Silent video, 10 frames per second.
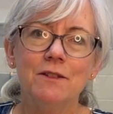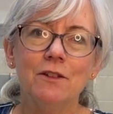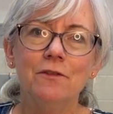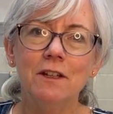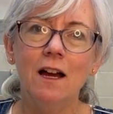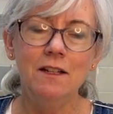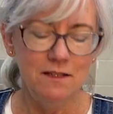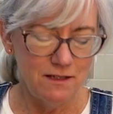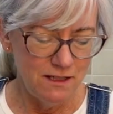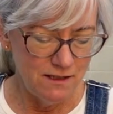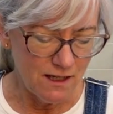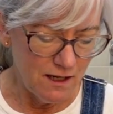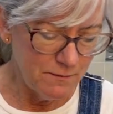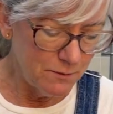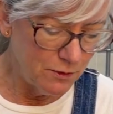So for the onion seeds,
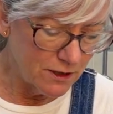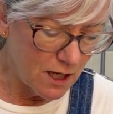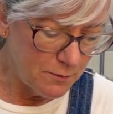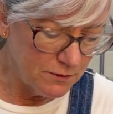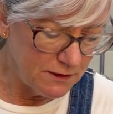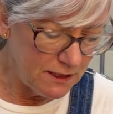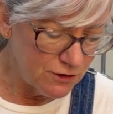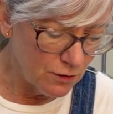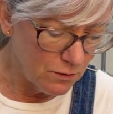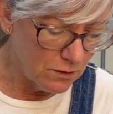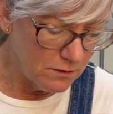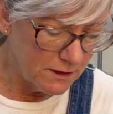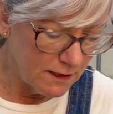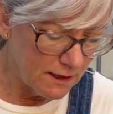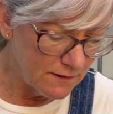I'm gonna put a couple in each
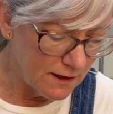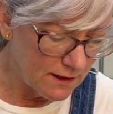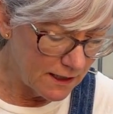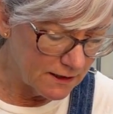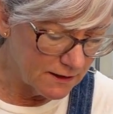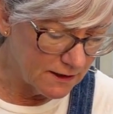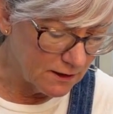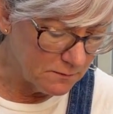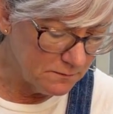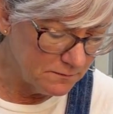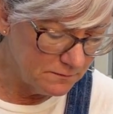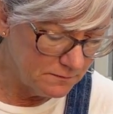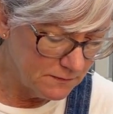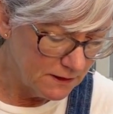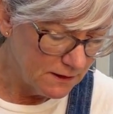hole and then I can thin them
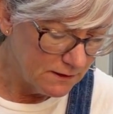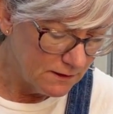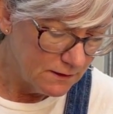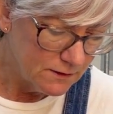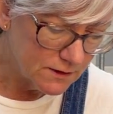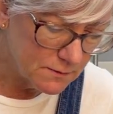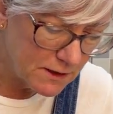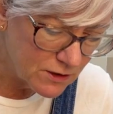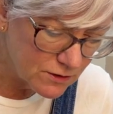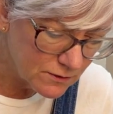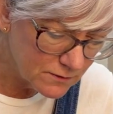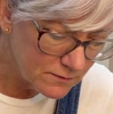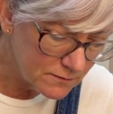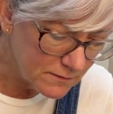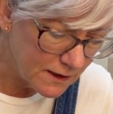just to make sure
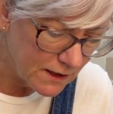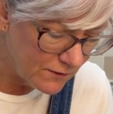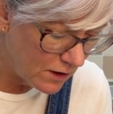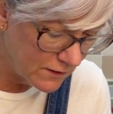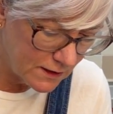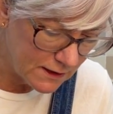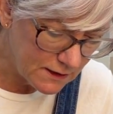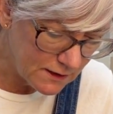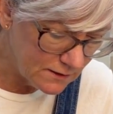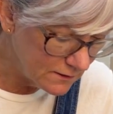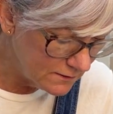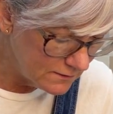I have all that I need.